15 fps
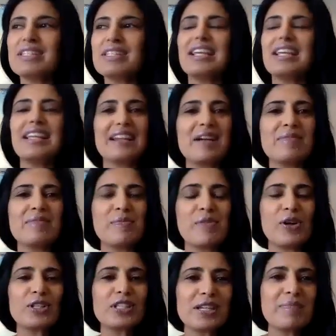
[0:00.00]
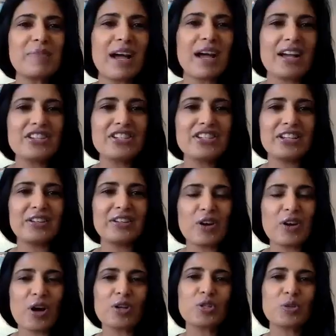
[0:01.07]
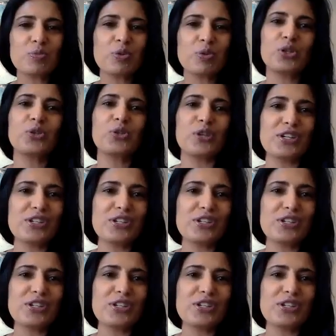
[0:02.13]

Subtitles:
say that I'm a multi-passionate entrepreneur.